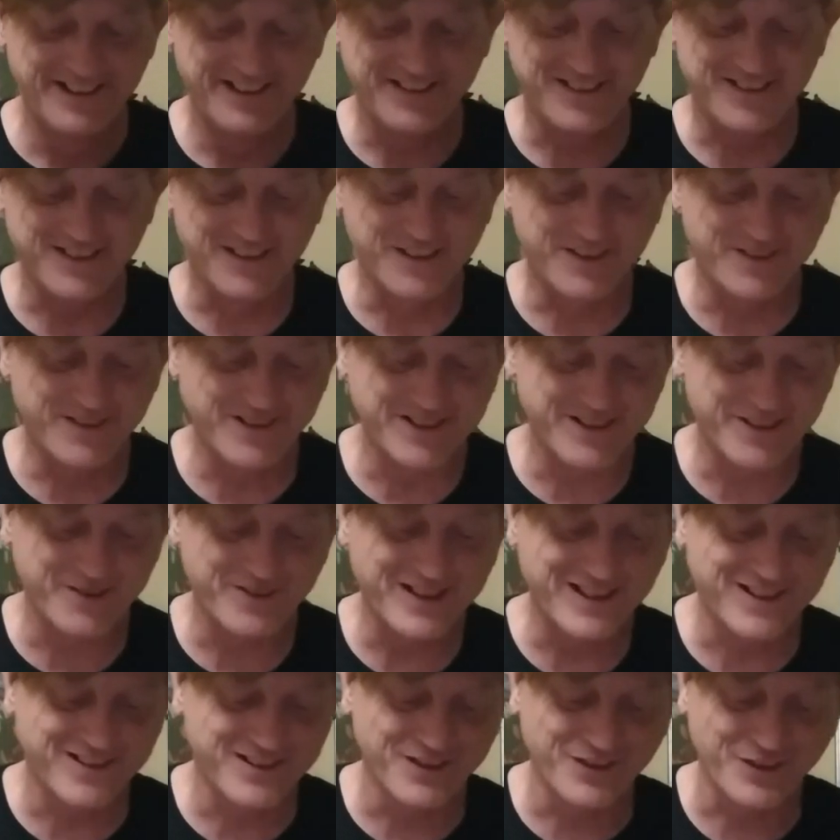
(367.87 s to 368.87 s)
so uh, we
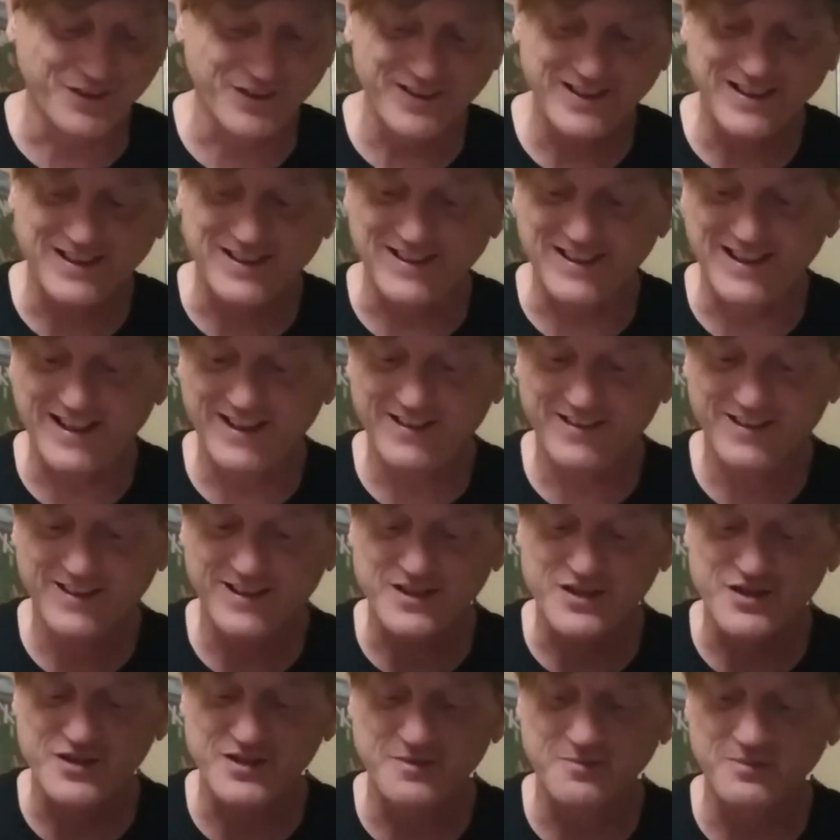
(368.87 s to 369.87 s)
got this really
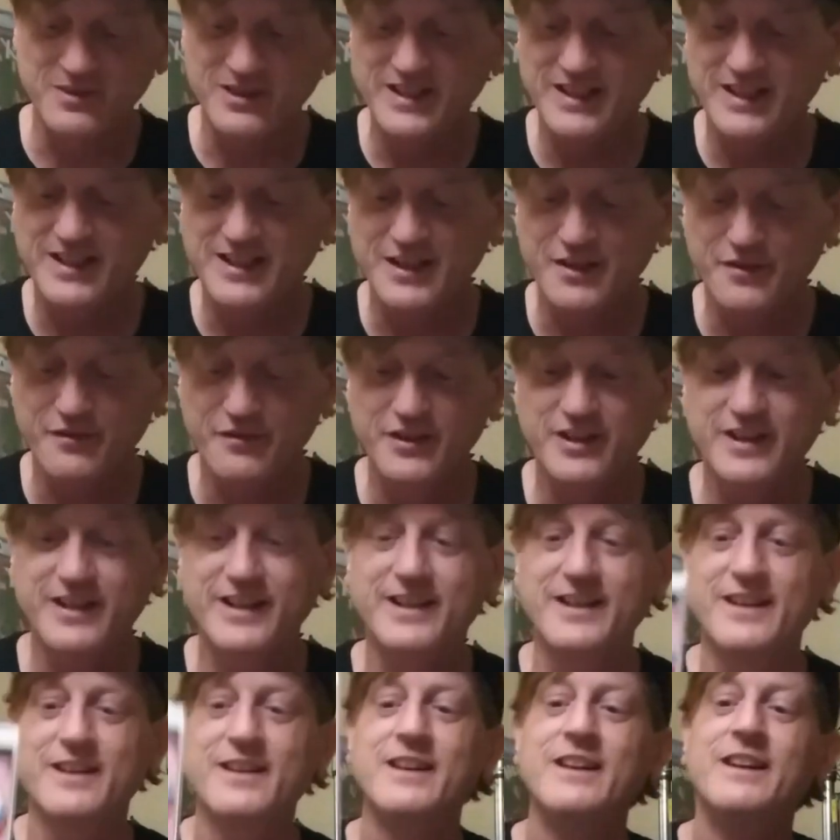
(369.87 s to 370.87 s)
classic Jim Lee cover
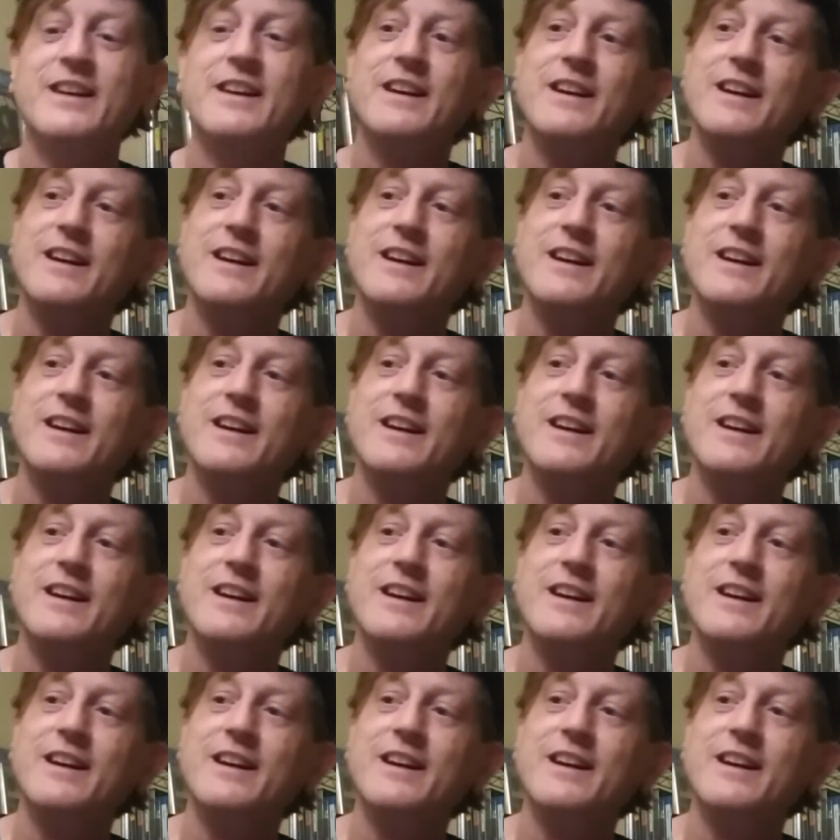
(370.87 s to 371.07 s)
here.